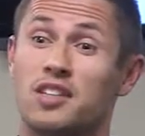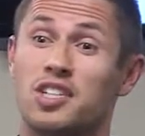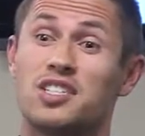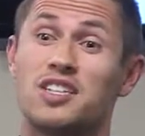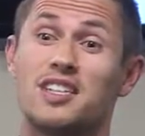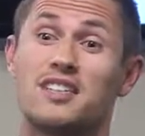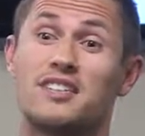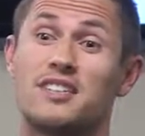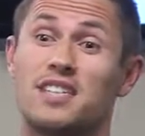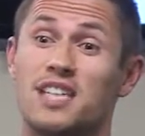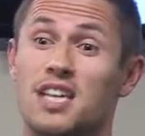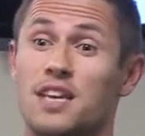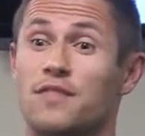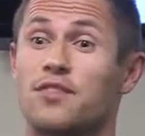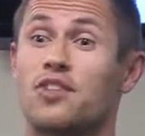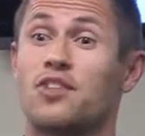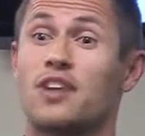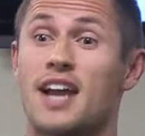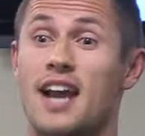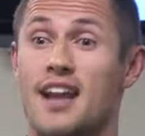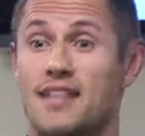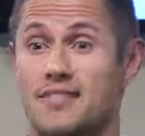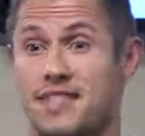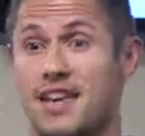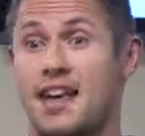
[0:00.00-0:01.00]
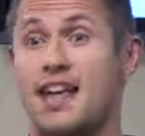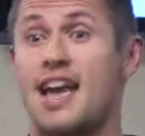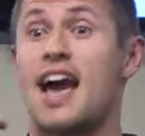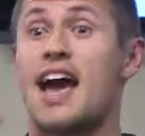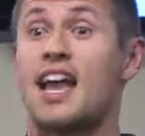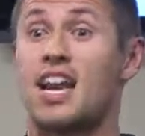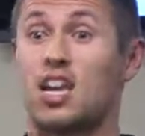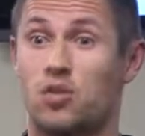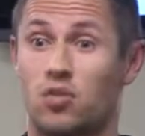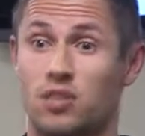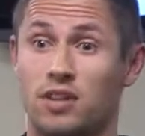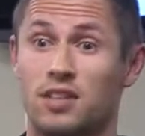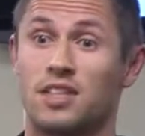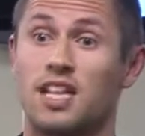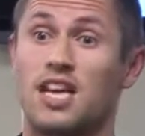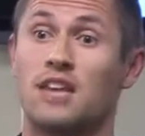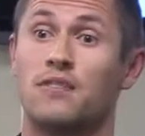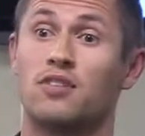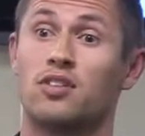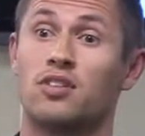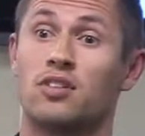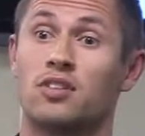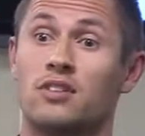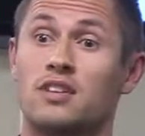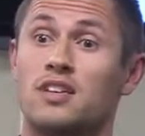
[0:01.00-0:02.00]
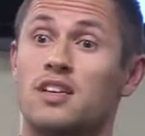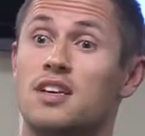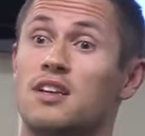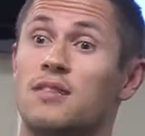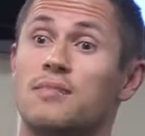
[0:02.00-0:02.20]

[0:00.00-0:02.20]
just to see if you're at that adequate level.